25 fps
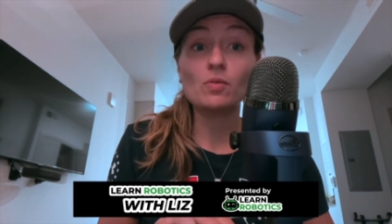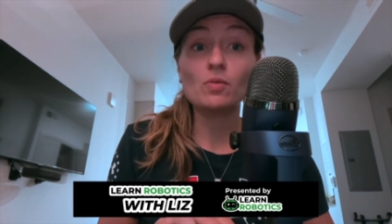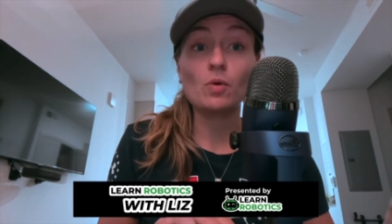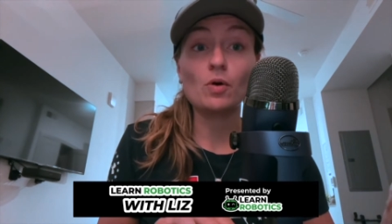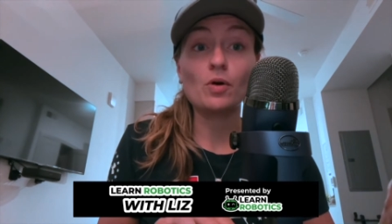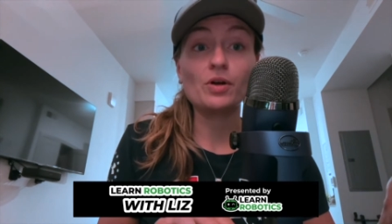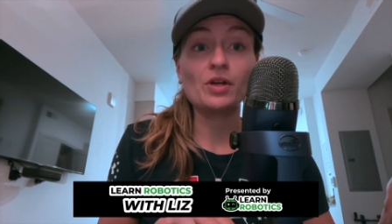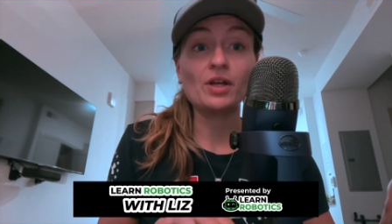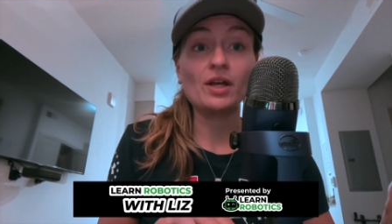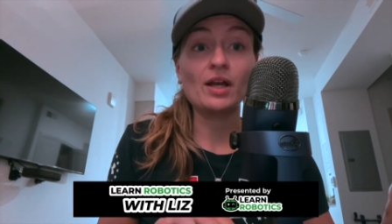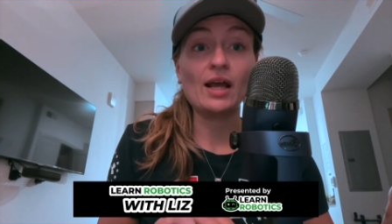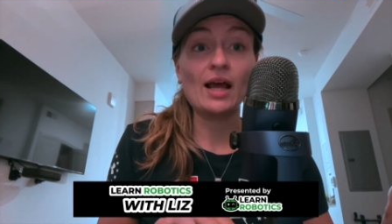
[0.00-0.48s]

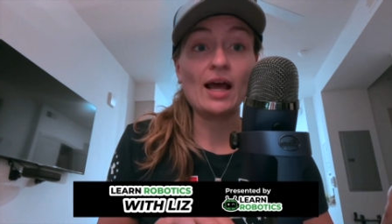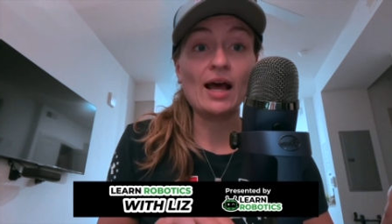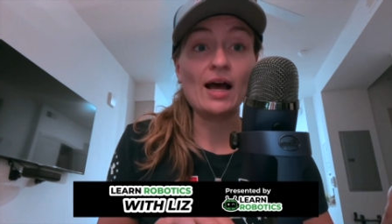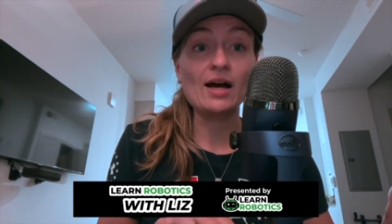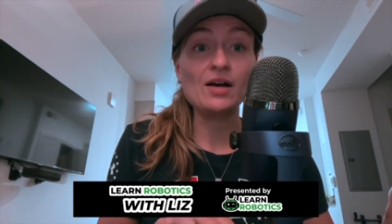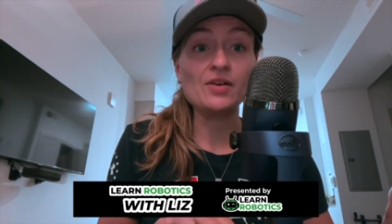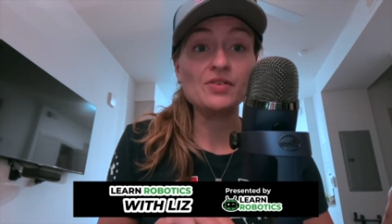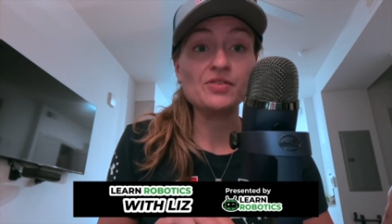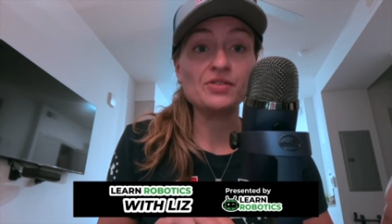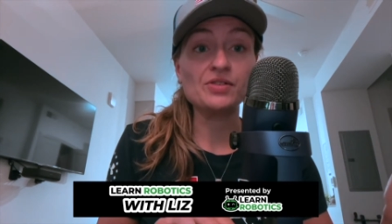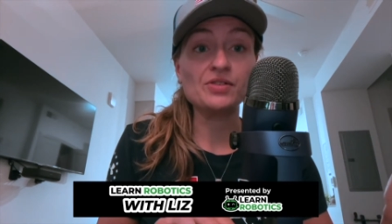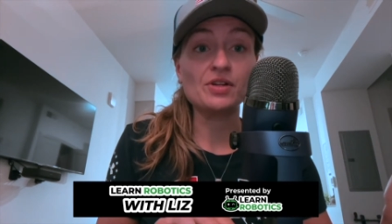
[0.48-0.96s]
working
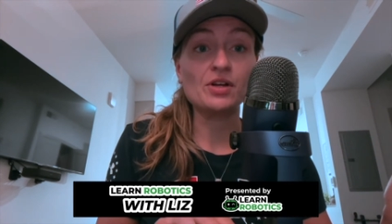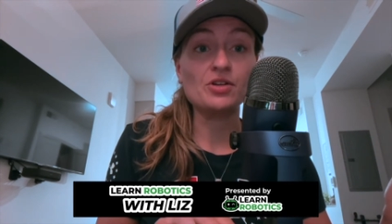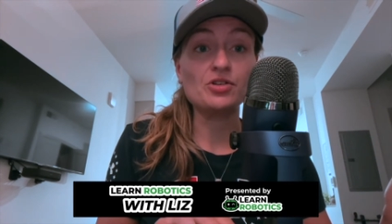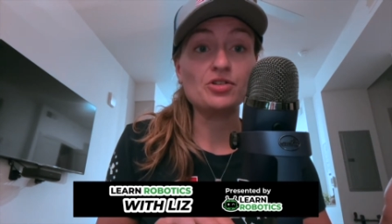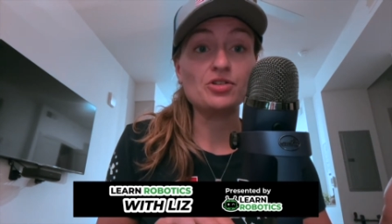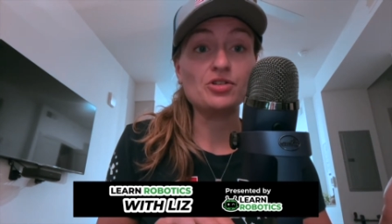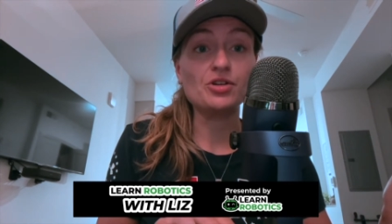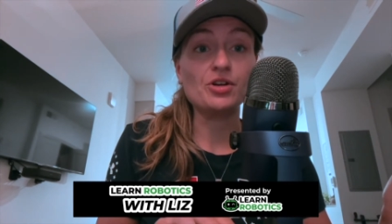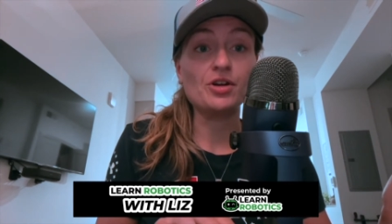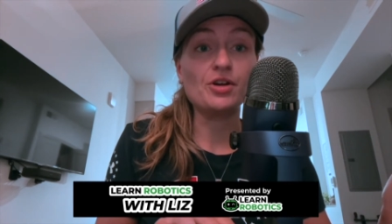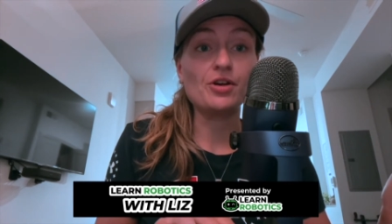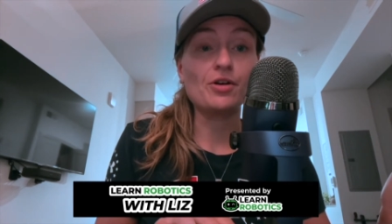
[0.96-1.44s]
as an
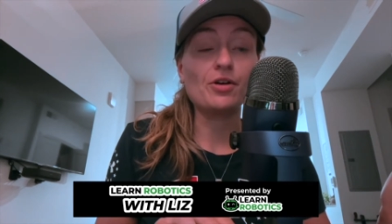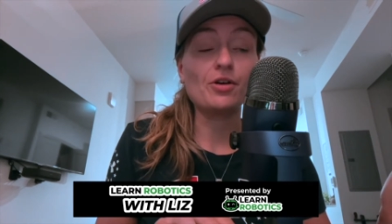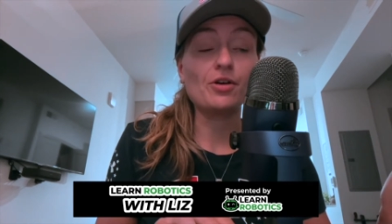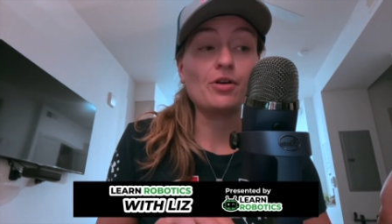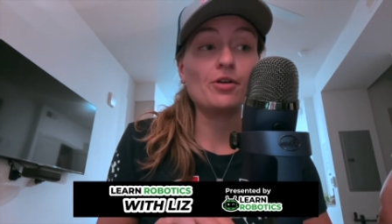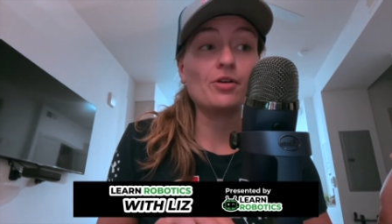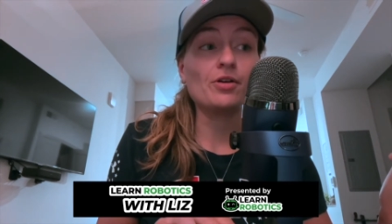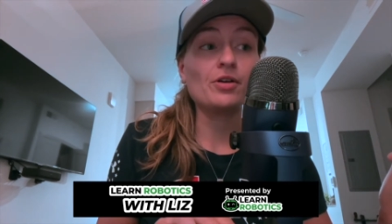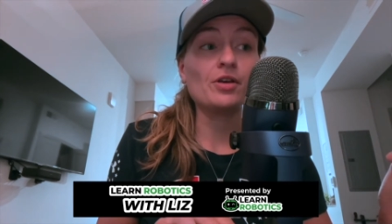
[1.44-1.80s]
engineer